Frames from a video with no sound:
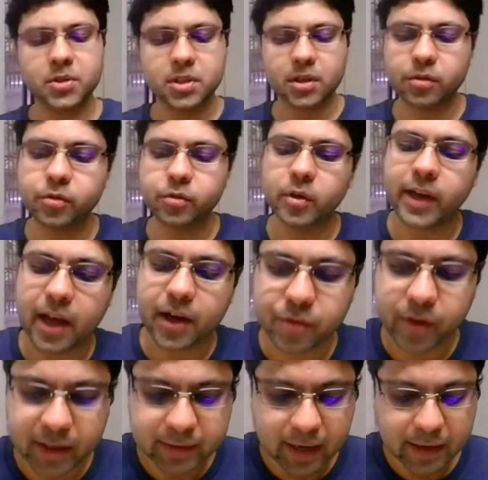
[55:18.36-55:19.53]
you, sir, for
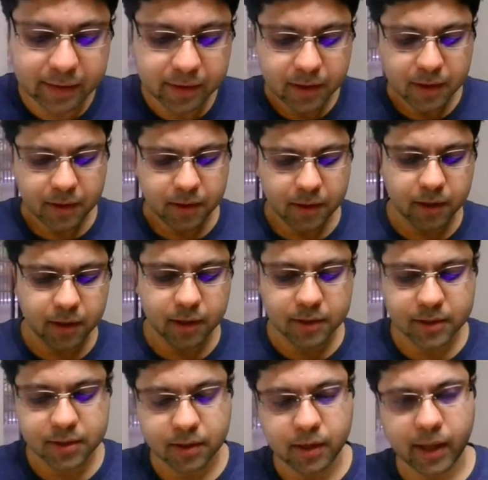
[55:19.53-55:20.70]
clarifying that. Sir,